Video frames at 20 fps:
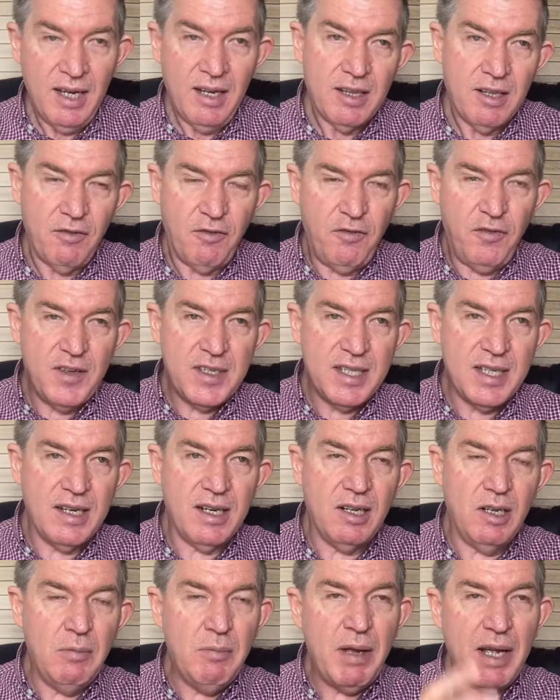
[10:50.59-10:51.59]
the
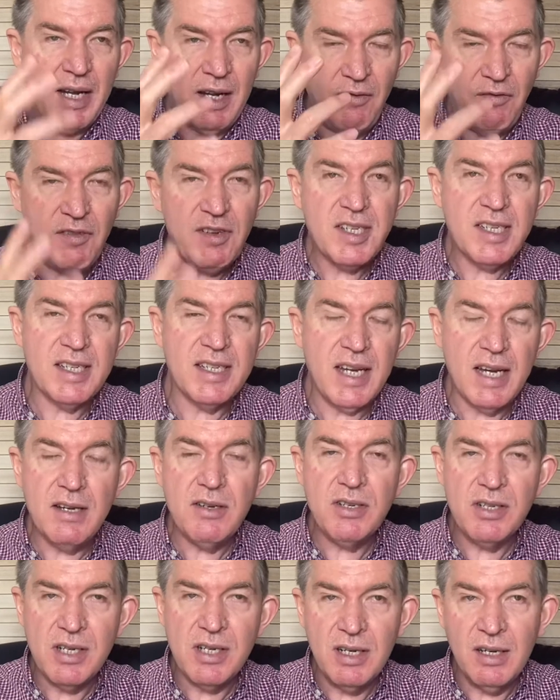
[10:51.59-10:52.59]
physical
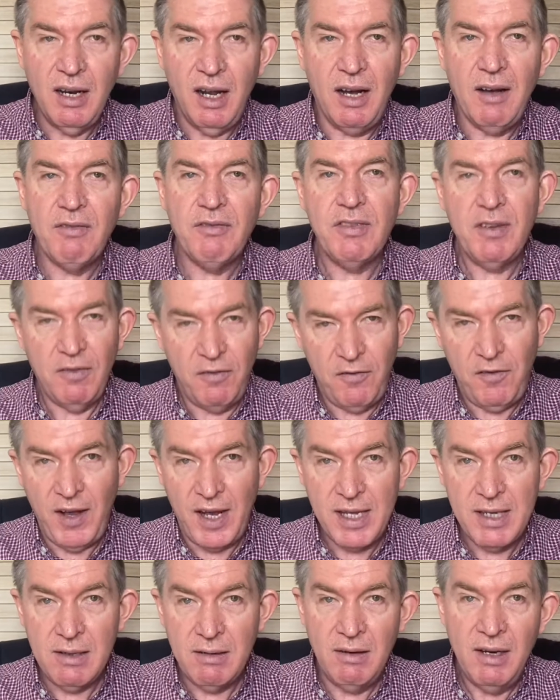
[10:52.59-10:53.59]
manifestation of the
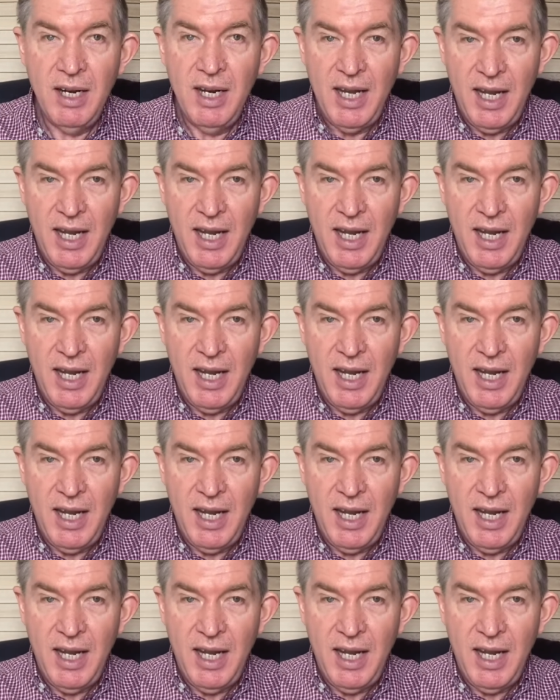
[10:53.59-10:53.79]
fire